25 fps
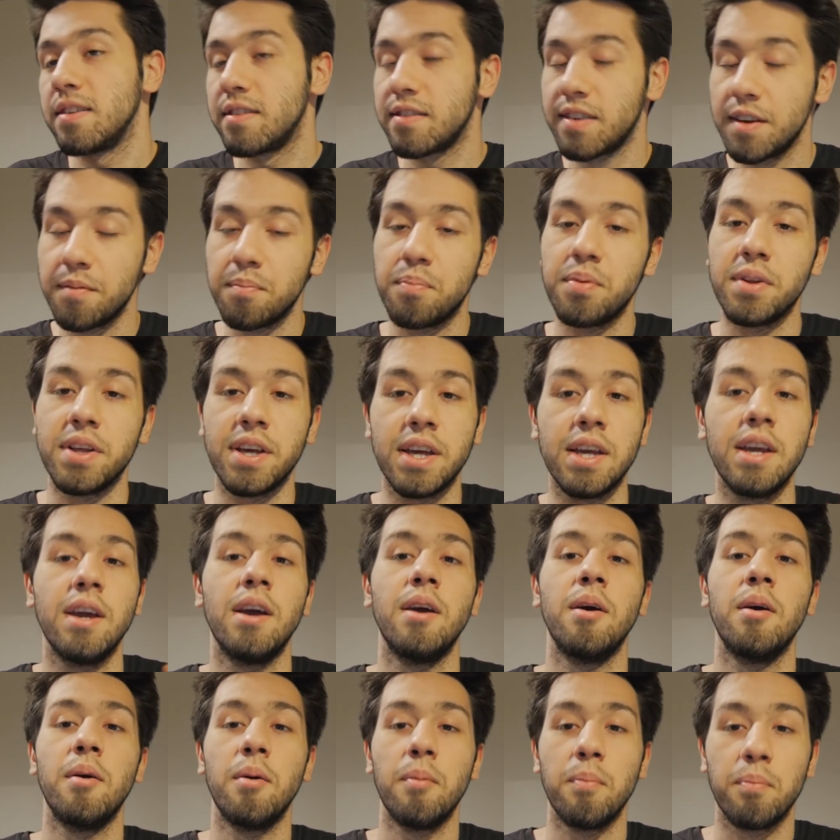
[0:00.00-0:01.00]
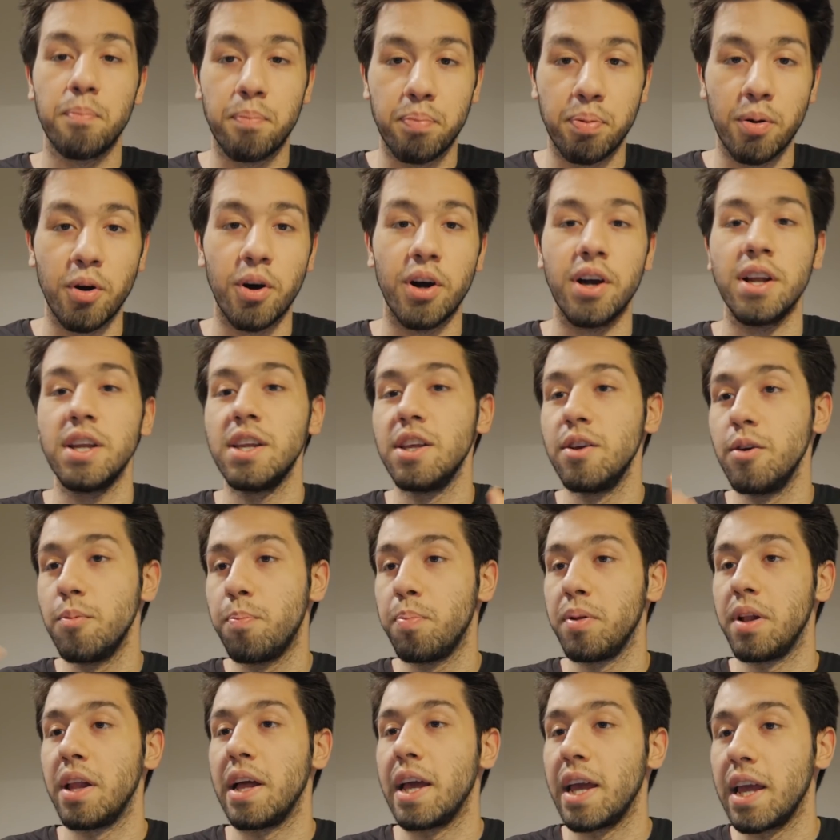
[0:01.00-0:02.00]
Simply put,
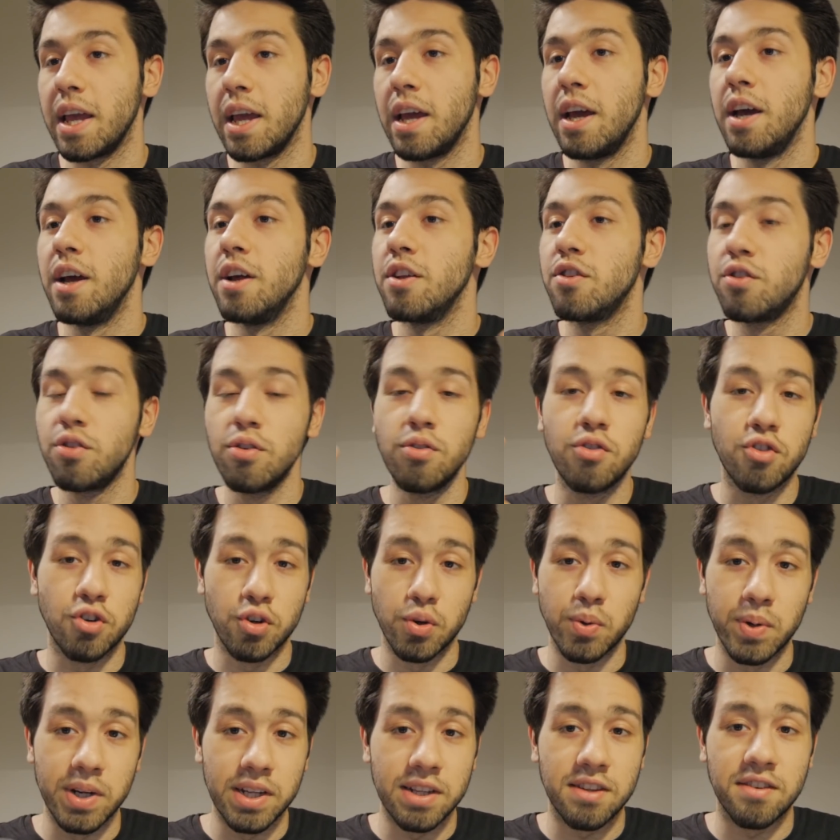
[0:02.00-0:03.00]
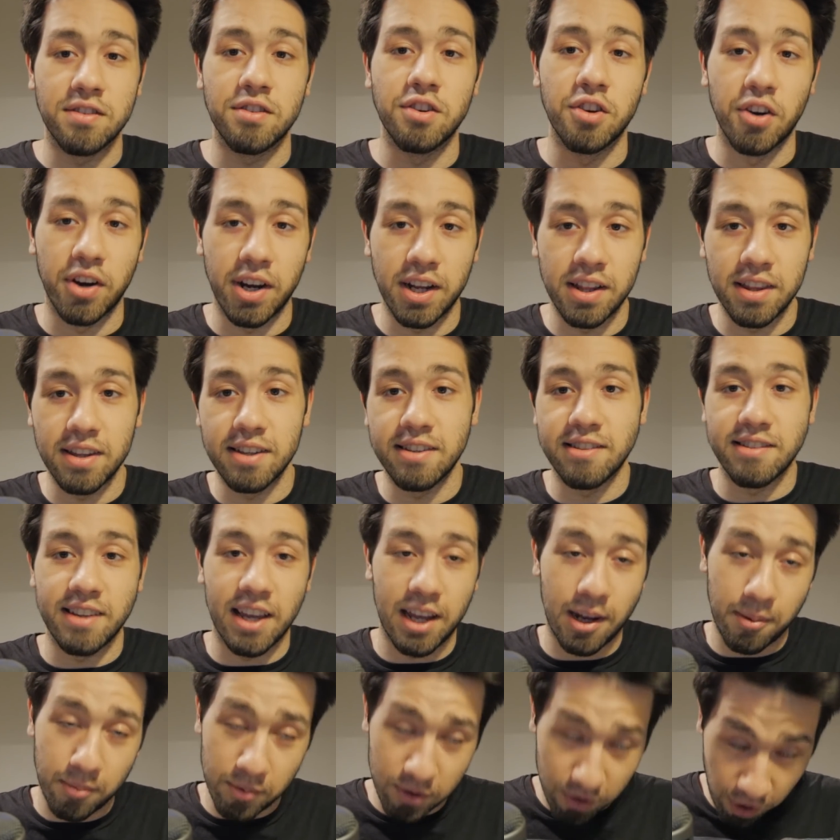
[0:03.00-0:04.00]
you play 2 Druids during the
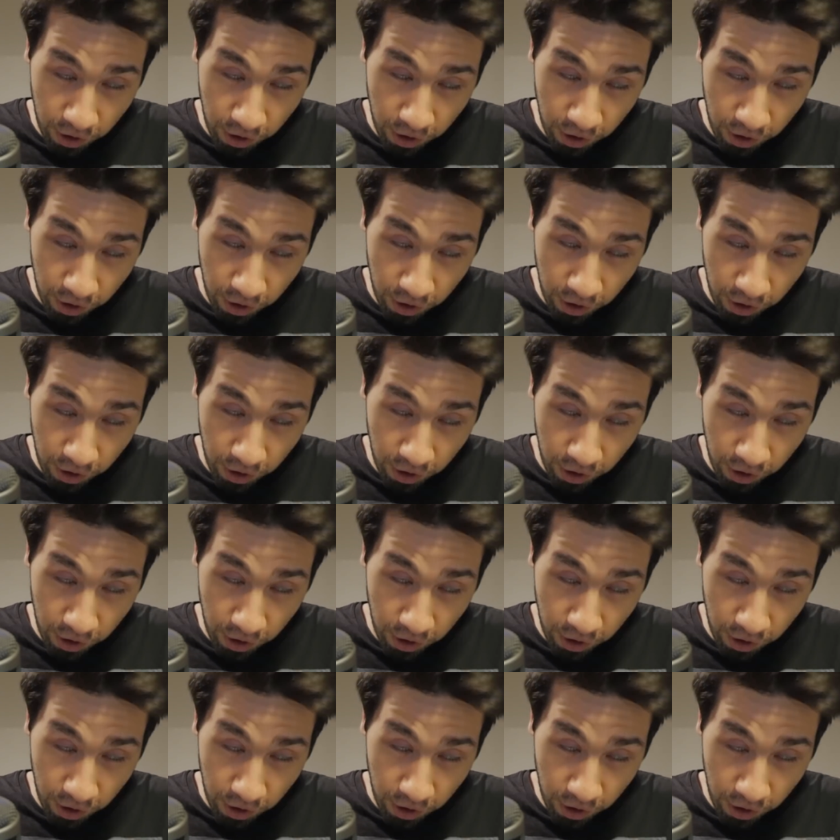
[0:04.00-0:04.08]
same